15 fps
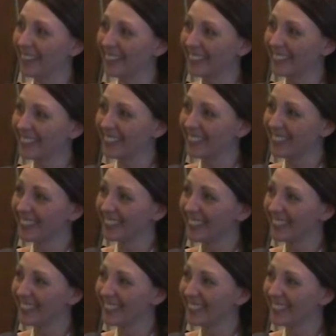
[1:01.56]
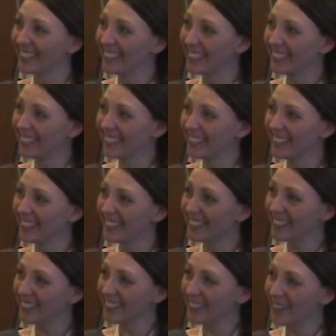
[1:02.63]

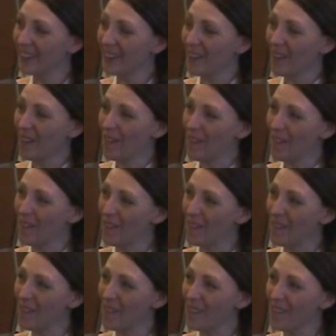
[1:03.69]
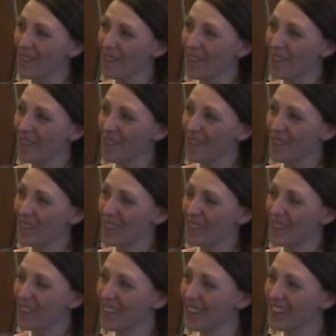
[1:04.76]

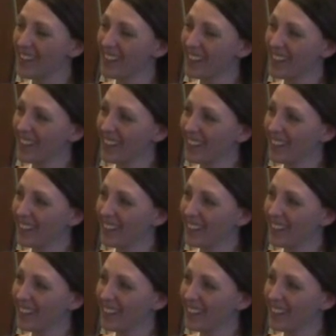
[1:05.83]
The person shown says nothing.